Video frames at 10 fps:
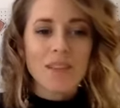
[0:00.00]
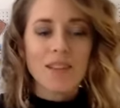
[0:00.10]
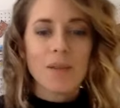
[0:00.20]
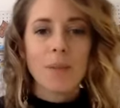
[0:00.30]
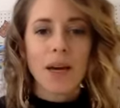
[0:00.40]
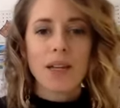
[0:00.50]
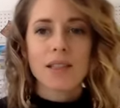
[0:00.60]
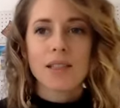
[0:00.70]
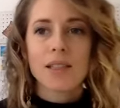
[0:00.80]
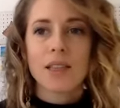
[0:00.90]

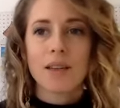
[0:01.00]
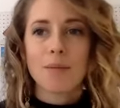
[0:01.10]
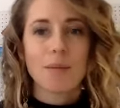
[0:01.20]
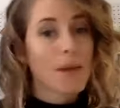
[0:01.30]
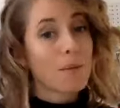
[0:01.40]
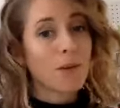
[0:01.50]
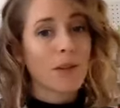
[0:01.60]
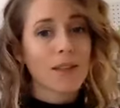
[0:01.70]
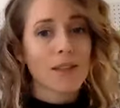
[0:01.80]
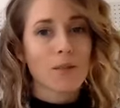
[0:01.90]
But maybe you
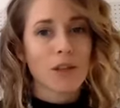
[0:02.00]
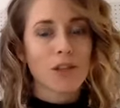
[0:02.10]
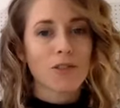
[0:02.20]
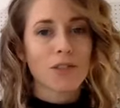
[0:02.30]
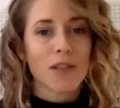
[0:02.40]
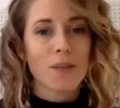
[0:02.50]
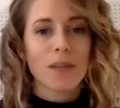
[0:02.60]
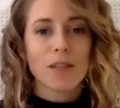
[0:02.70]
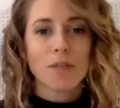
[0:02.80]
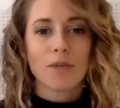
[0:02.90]
guys can watch this for 10
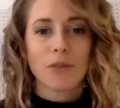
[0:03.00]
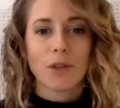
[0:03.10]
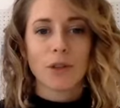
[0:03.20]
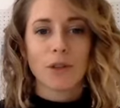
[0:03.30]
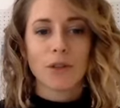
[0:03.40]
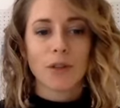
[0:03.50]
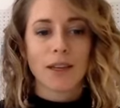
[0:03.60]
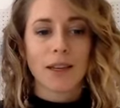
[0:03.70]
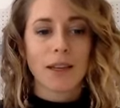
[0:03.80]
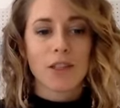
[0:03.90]
minutes before you
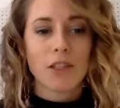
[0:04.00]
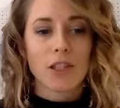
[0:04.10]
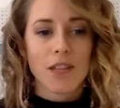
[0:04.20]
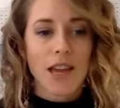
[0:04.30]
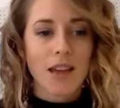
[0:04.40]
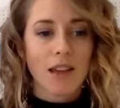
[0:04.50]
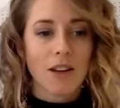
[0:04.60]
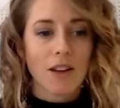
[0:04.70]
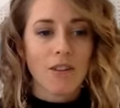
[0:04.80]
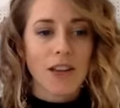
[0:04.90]
get into your day
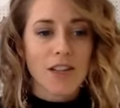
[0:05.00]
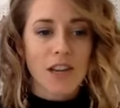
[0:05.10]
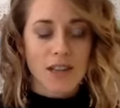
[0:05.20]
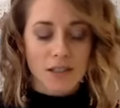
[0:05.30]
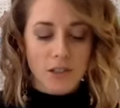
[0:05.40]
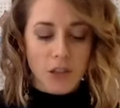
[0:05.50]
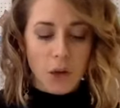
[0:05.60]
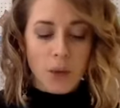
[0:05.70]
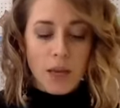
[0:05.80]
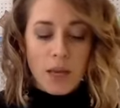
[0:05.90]
and all of that jazz.
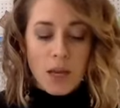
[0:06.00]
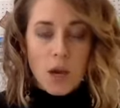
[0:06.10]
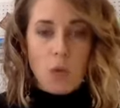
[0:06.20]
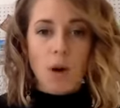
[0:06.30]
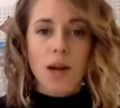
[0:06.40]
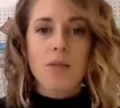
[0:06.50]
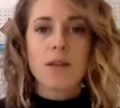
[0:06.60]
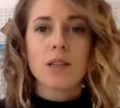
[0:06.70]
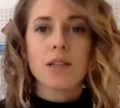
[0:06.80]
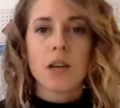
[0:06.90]
So what I
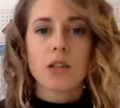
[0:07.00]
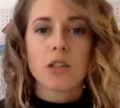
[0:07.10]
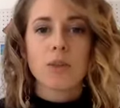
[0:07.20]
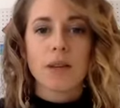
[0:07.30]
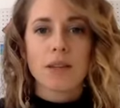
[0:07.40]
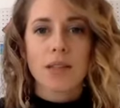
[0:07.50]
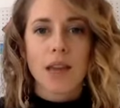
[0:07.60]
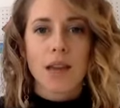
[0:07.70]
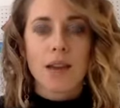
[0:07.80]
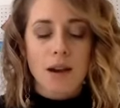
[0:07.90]
wanted to talk to you about
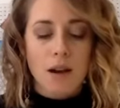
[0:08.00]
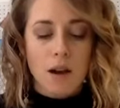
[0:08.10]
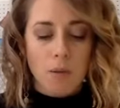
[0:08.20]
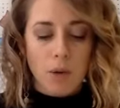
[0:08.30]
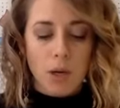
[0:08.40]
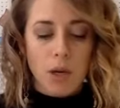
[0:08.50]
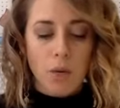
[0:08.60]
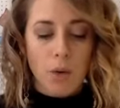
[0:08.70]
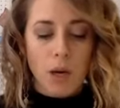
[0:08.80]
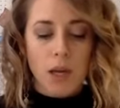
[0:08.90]
today
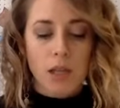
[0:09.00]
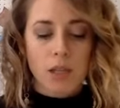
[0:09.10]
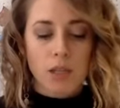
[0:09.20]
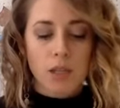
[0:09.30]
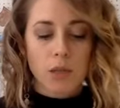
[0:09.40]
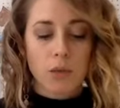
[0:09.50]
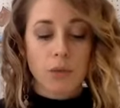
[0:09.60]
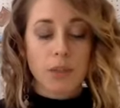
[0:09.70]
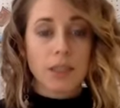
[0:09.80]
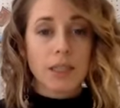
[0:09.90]
was
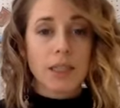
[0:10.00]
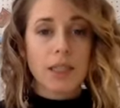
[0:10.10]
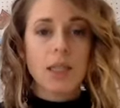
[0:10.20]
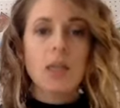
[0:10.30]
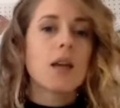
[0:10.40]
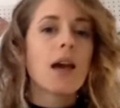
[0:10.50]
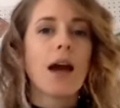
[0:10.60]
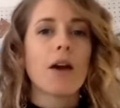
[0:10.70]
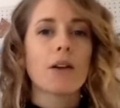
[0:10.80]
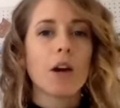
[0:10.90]
really
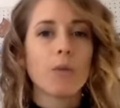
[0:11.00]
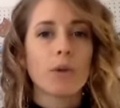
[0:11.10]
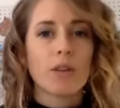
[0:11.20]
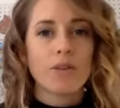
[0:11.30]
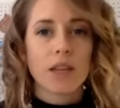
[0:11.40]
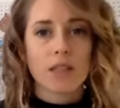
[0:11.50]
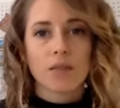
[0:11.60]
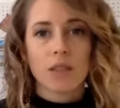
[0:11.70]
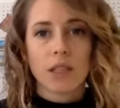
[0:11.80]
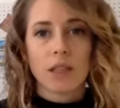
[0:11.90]
how to help you
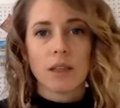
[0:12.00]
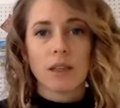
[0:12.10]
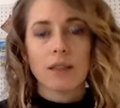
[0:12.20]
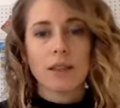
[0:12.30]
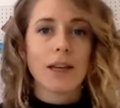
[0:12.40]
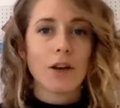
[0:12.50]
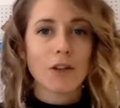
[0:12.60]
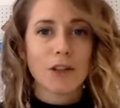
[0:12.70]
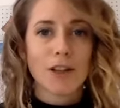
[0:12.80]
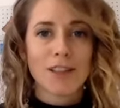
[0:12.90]
effectively clean out
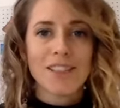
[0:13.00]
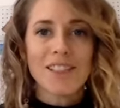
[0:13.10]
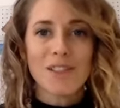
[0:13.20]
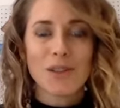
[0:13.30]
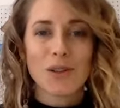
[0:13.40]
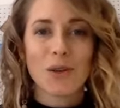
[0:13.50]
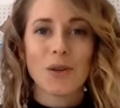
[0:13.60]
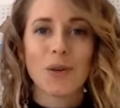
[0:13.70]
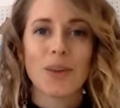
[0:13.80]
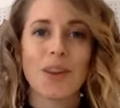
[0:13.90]
your closet
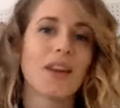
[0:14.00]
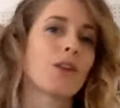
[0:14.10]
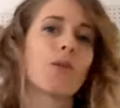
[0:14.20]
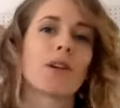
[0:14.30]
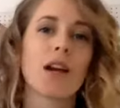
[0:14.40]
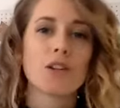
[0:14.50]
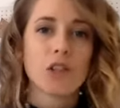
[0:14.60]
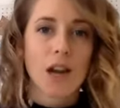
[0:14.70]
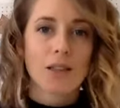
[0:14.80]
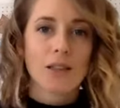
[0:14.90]
so that you are not
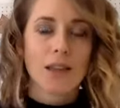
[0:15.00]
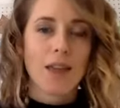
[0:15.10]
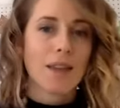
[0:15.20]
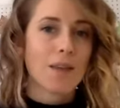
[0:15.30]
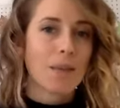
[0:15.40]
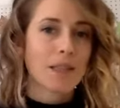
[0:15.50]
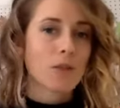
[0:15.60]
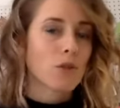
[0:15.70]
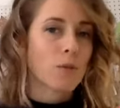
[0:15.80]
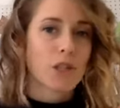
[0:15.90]
stressed and that it makes
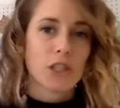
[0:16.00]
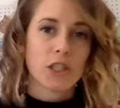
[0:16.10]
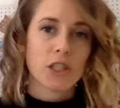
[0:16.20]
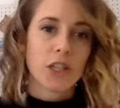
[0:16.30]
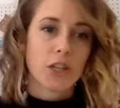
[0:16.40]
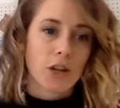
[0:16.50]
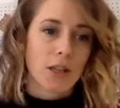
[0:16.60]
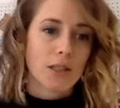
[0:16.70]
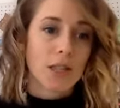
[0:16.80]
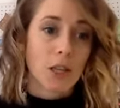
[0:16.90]
it so much easier to get
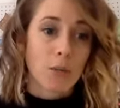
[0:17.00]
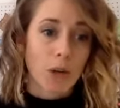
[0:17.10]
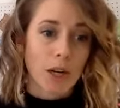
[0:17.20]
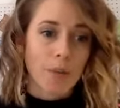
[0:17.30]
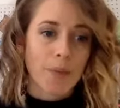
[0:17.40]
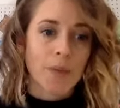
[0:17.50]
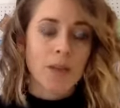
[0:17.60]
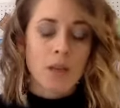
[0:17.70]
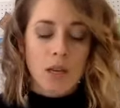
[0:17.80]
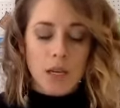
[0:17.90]
dressed in the morning.
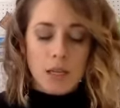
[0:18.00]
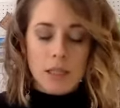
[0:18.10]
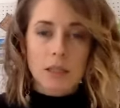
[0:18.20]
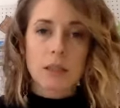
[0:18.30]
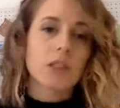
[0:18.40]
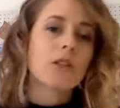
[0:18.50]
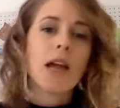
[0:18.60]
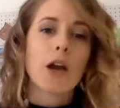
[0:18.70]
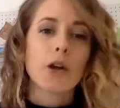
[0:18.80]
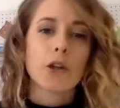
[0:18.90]
It's a little
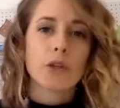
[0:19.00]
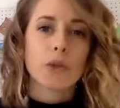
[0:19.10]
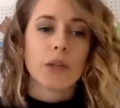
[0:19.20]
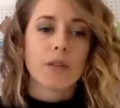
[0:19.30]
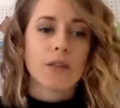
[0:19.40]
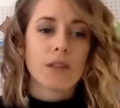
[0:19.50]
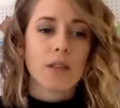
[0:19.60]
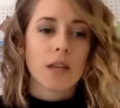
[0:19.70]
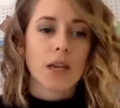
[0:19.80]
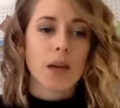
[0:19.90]
counterintuitive to
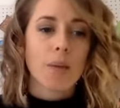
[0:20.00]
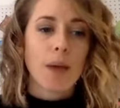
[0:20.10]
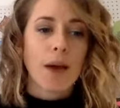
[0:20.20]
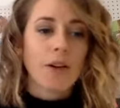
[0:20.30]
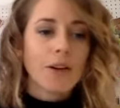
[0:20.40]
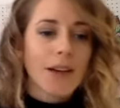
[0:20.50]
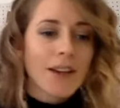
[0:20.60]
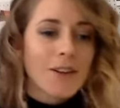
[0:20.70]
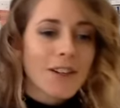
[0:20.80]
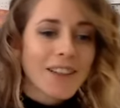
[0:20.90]
think about, oh, hey,
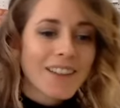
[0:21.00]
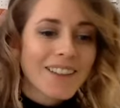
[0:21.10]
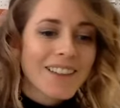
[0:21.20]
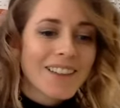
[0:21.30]
Courtney.